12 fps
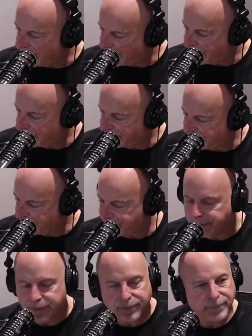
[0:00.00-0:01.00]

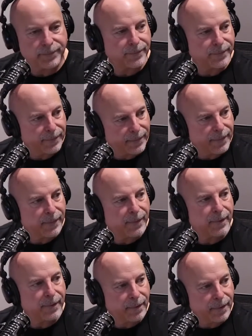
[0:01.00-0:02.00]

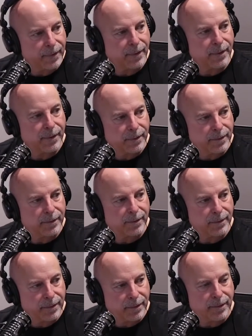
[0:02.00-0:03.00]

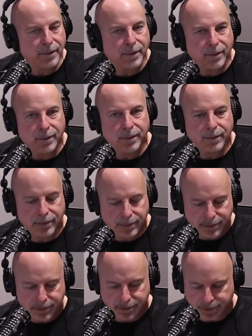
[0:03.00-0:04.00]

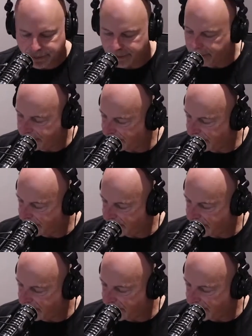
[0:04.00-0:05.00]

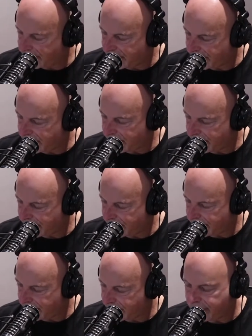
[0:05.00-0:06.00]

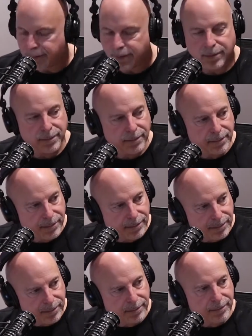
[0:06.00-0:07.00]

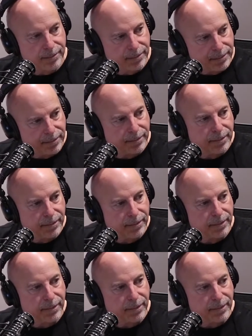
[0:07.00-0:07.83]
[no speech]